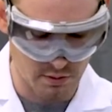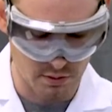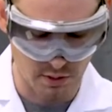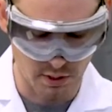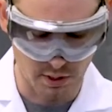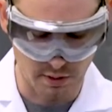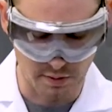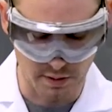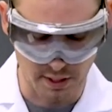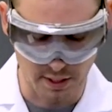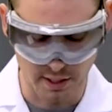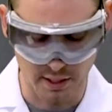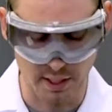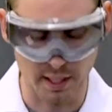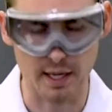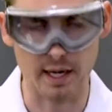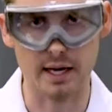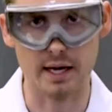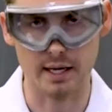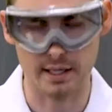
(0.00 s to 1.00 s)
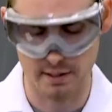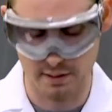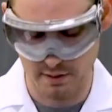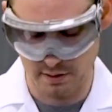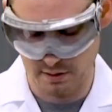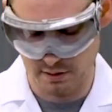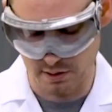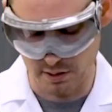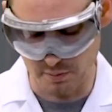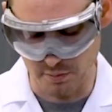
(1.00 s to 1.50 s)
And then add
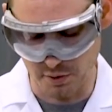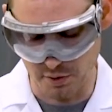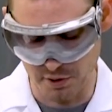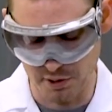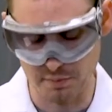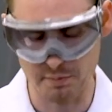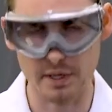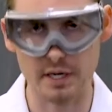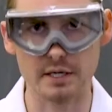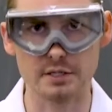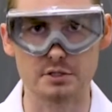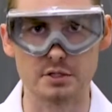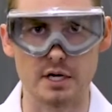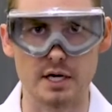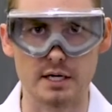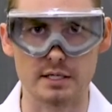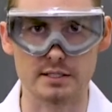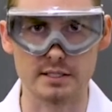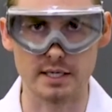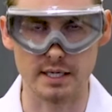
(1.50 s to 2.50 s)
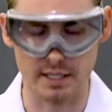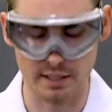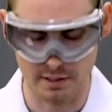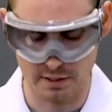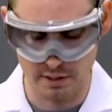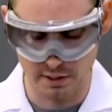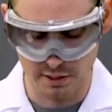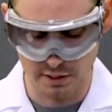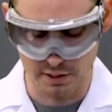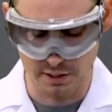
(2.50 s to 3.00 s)
ammonium hydroxide
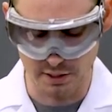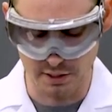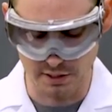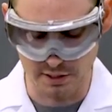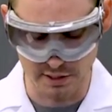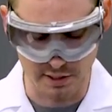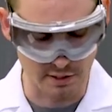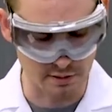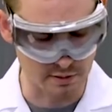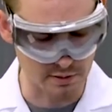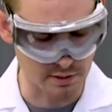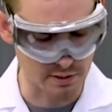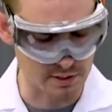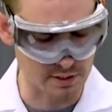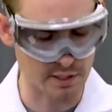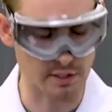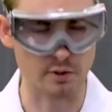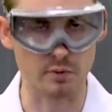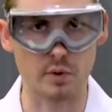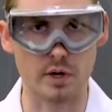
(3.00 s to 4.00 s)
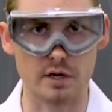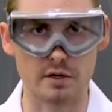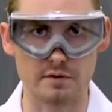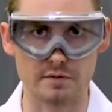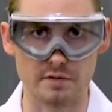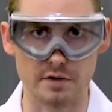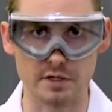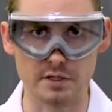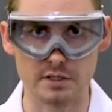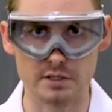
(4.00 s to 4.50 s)
to the distilled water
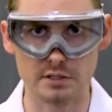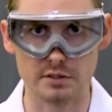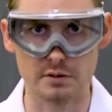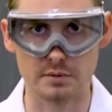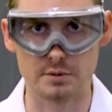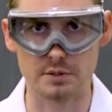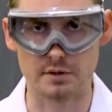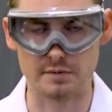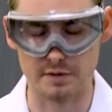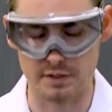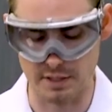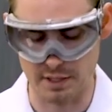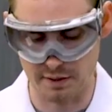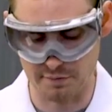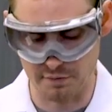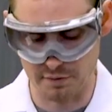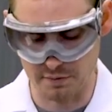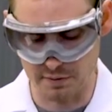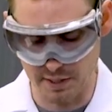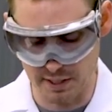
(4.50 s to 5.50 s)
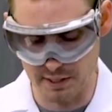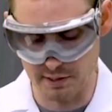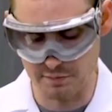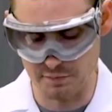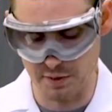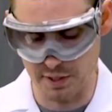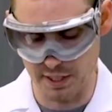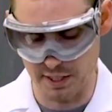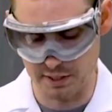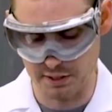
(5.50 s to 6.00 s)
first to observe the negative
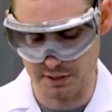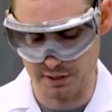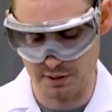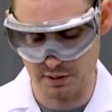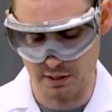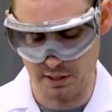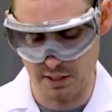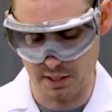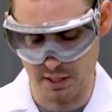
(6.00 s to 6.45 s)
reaction,